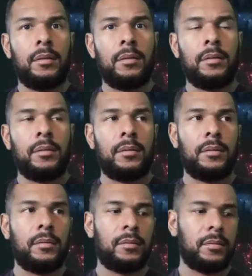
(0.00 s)

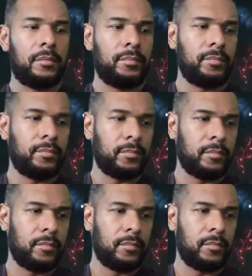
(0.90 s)

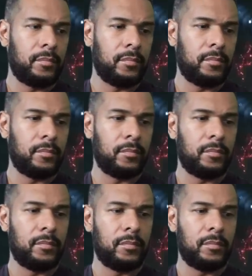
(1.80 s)

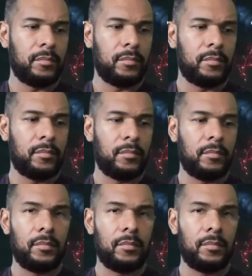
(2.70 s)
(not speaking)